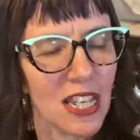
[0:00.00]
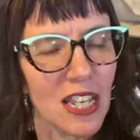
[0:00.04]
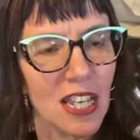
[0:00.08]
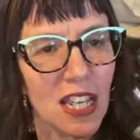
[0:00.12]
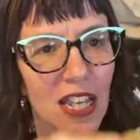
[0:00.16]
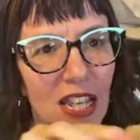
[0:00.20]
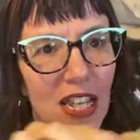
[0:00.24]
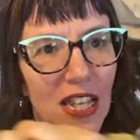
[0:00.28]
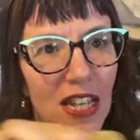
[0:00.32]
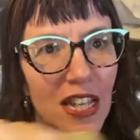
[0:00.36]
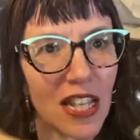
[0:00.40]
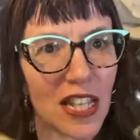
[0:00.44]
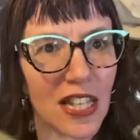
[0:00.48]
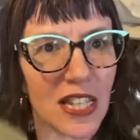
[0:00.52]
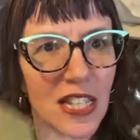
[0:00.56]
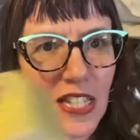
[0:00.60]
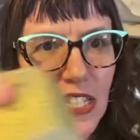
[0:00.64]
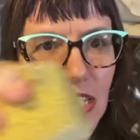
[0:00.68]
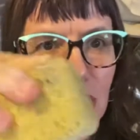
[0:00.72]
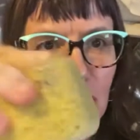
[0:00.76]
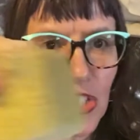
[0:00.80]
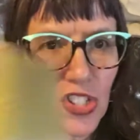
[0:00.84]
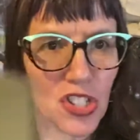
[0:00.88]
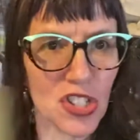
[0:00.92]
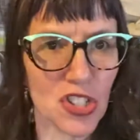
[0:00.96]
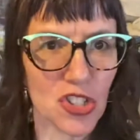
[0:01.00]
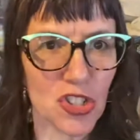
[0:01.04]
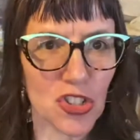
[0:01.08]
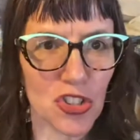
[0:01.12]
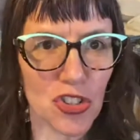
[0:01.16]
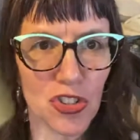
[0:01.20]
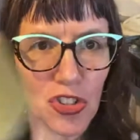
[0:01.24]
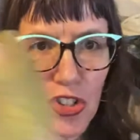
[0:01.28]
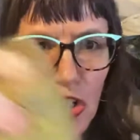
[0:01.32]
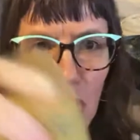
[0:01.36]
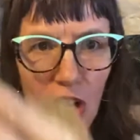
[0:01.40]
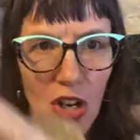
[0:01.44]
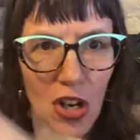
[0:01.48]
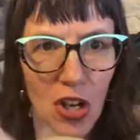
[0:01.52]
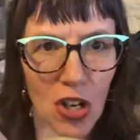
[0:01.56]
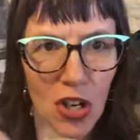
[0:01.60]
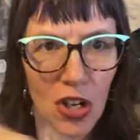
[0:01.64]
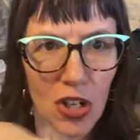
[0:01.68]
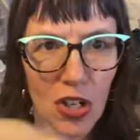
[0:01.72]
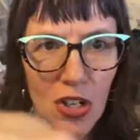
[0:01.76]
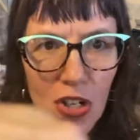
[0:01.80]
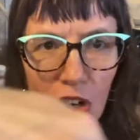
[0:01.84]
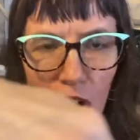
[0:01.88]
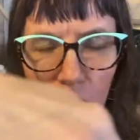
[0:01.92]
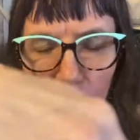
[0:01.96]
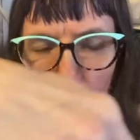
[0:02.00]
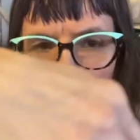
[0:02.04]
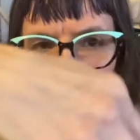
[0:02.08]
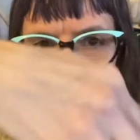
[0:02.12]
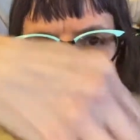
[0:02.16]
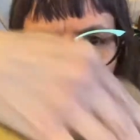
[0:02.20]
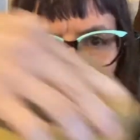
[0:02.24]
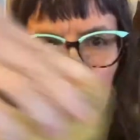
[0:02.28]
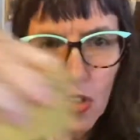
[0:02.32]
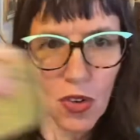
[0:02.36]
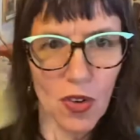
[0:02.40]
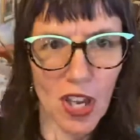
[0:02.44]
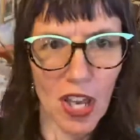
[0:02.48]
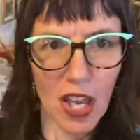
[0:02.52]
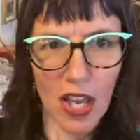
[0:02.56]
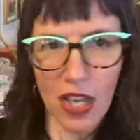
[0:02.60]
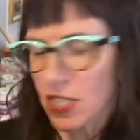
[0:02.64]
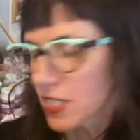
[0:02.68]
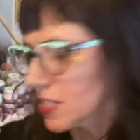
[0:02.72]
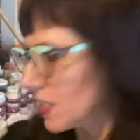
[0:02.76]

And then this ginger jar also has